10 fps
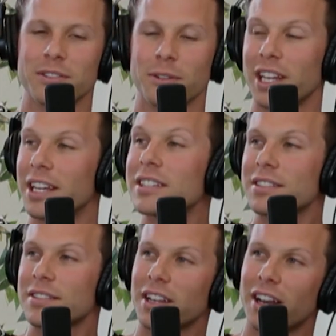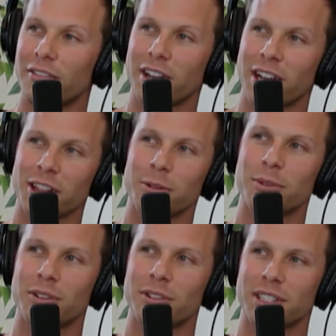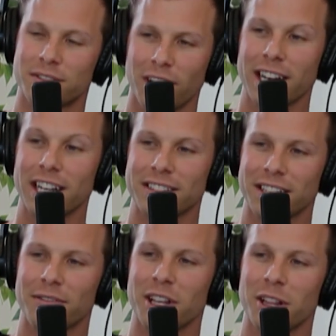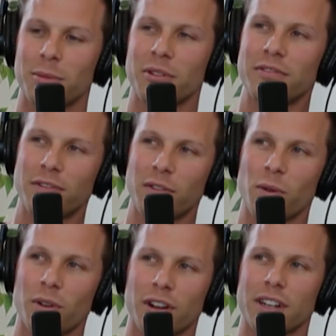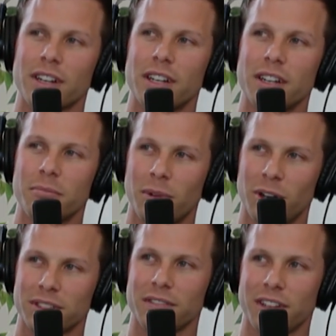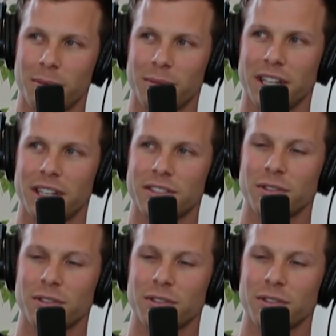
So it is available, it's financing available for multifamily.